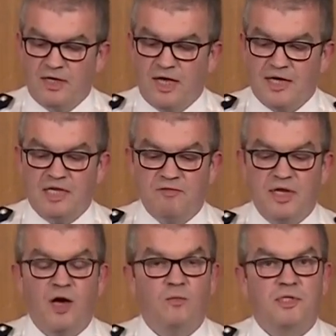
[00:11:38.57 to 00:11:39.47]
and even
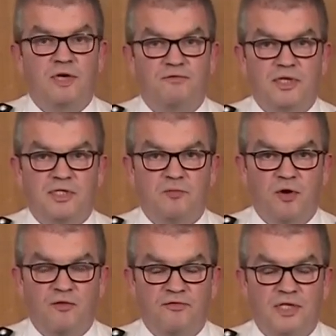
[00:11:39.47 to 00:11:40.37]
helped her fix
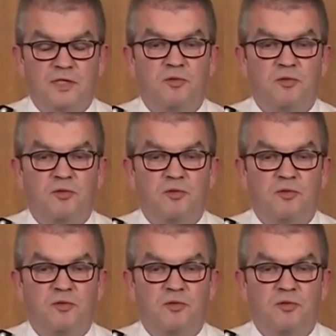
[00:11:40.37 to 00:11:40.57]
a